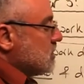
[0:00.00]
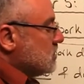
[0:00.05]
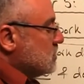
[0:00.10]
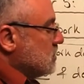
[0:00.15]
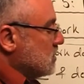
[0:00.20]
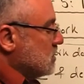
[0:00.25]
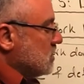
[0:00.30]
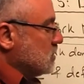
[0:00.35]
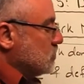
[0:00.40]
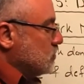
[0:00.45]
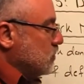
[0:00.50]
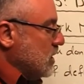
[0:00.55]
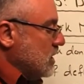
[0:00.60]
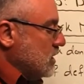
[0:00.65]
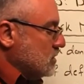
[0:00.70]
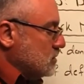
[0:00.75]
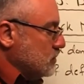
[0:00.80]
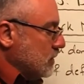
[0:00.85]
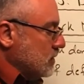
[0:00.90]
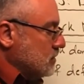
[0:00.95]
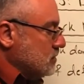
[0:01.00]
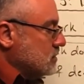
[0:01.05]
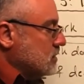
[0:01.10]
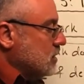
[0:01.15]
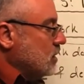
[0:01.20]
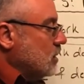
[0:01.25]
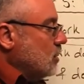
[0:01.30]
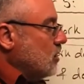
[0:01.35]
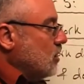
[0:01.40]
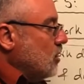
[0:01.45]
is the displacement
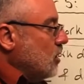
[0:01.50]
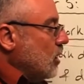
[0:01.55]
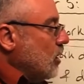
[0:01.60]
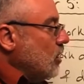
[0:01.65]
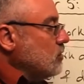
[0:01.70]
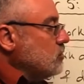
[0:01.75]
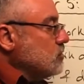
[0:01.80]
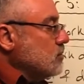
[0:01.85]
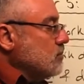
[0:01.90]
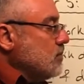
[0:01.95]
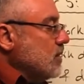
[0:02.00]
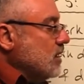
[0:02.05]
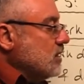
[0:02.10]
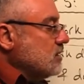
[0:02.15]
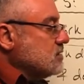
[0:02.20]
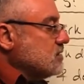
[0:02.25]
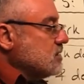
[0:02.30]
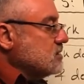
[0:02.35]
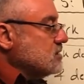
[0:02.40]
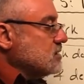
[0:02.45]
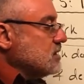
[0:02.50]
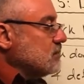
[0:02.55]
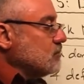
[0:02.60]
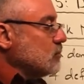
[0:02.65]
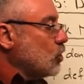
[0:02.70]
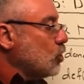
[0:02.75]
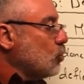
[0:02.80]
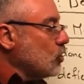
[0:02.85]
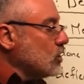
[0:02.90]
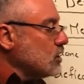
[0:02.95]
in the main
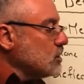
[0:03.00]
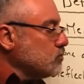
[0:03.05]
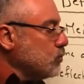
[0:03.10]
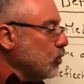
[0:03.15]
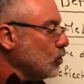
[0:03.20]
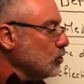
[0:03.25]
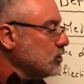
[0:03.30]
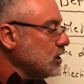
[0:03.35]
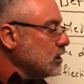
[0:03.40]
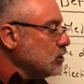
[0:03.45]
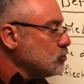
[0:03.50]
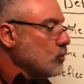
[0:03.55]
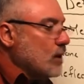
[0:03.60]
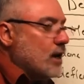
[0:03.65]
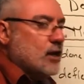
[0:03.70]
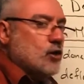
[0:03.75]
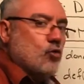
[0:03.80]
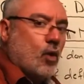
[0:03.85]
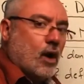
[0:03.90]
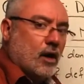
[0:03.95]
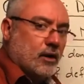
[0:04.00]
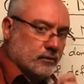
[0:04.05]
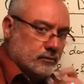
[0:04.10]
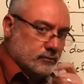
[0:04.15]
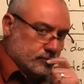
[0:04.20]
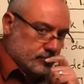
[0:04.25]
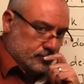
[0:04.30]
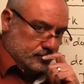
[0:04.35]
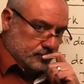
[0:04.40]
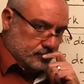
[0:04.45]
system corresponding to N1.
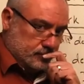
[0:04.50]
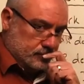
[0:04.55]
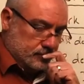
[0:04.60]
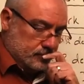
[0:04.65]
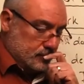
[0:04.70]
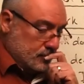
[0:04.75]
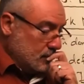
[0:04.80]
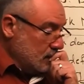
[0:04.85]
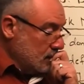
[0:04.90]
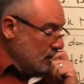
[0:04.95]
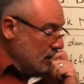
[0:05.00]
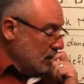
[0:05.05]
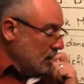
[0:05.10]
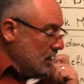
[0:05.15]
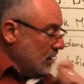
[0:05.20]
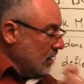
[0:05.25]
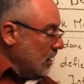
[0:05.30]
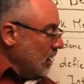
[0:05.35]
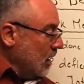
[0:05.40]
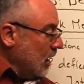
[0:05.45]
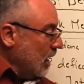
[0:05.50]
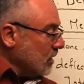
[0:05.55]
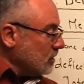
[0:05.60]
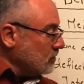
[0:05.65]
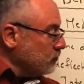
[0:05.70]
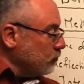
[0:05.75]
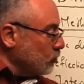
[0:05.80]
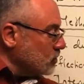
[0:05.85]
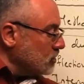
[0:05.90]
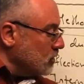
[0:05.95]
And
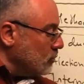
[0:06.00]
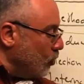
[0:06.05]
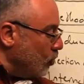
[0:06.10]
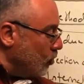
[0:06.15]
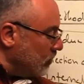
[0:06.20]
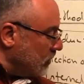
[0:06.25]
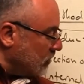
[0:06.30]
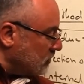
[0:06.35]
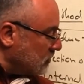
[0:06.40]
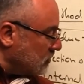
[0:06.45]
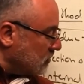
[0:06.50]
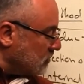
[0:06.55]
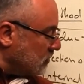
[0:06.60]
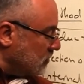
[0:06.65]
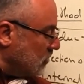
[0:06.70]
for the moment,